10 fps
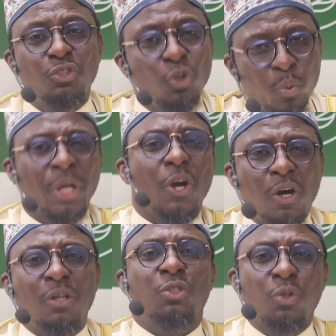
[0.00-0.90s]
do we
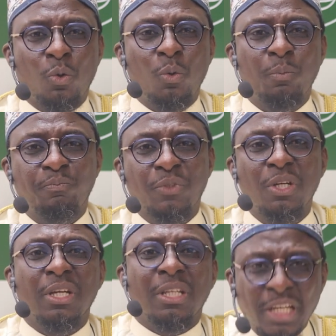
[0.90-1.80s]
also
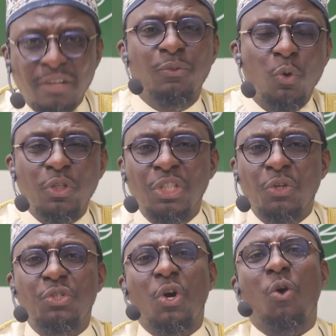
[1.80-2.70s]
give good
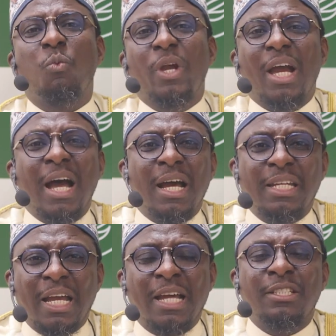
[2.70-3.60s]
news, or we are
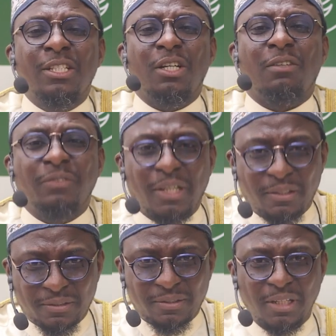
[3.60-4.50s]
the angel of
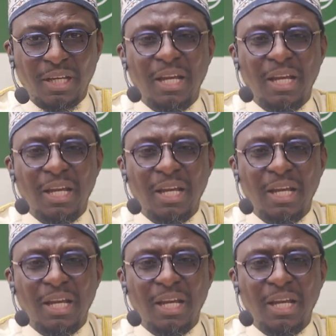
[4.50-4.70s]
death?